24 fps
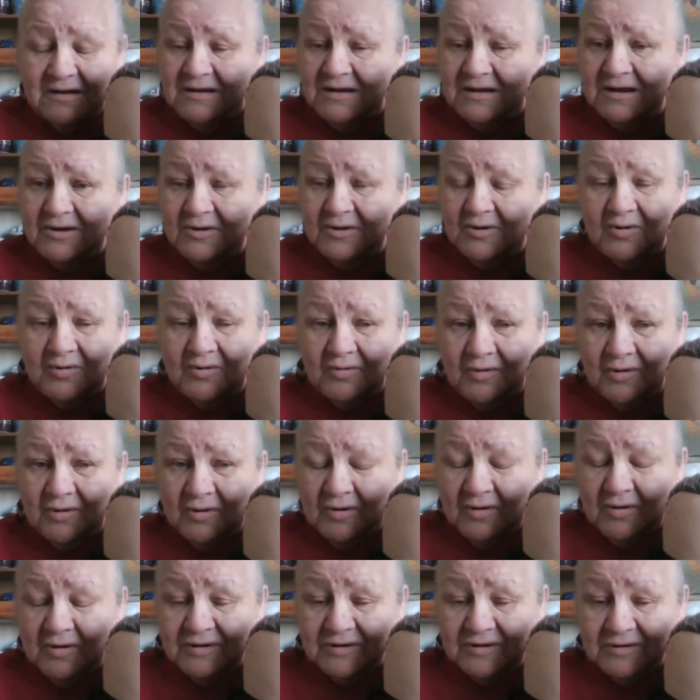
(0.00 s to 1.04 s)
you know,
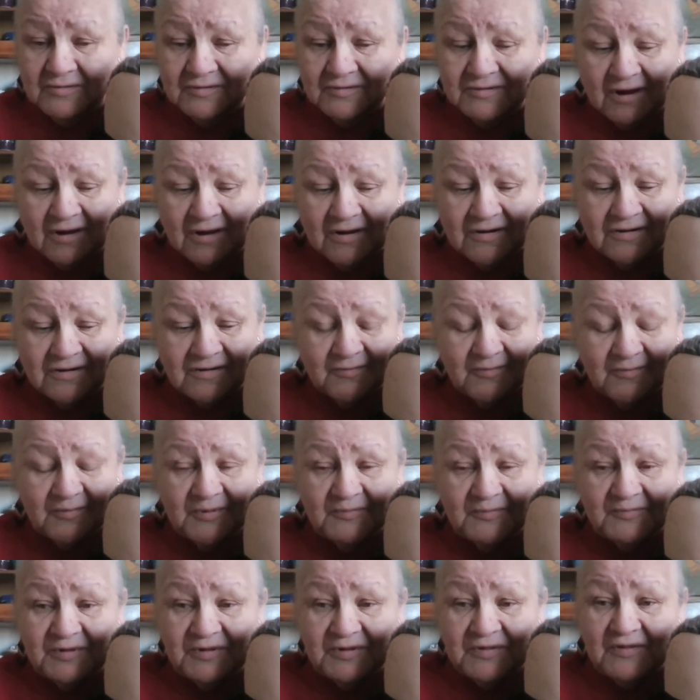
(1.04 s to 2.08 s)
there was
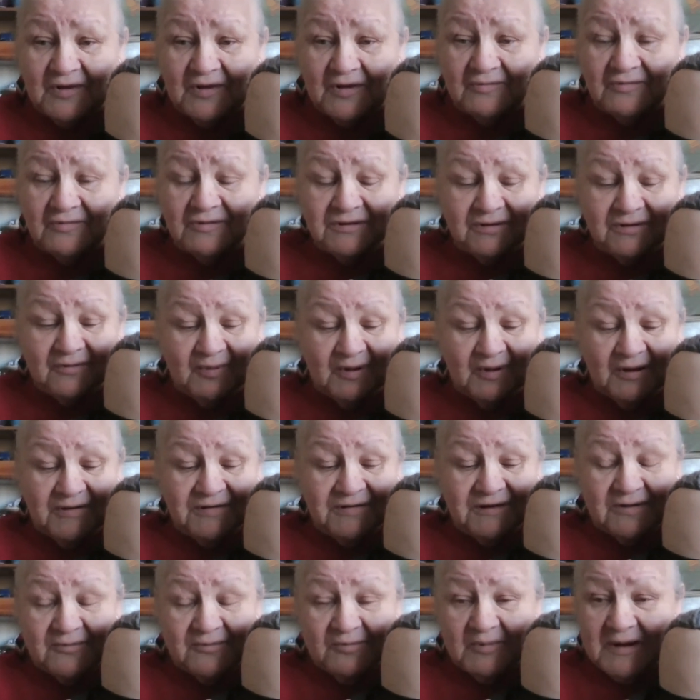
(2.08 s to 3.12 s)
150,000 of us
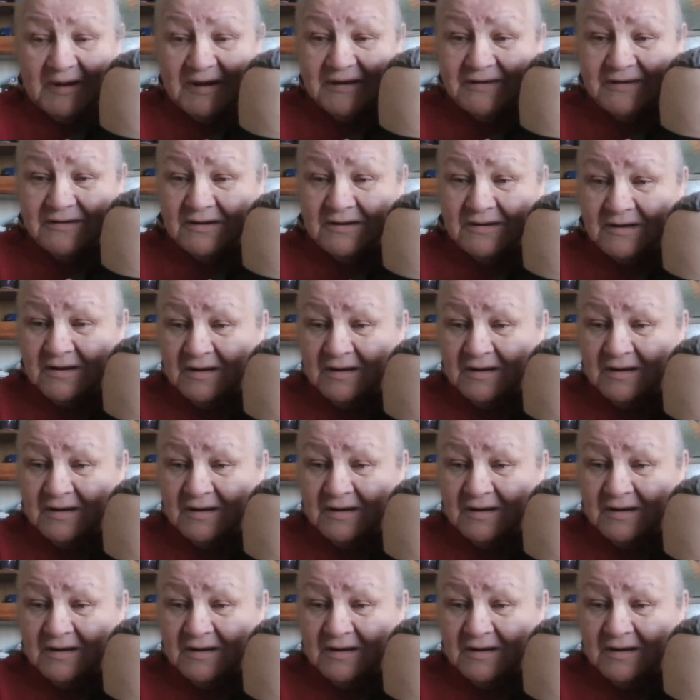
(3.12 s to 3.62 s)
that went.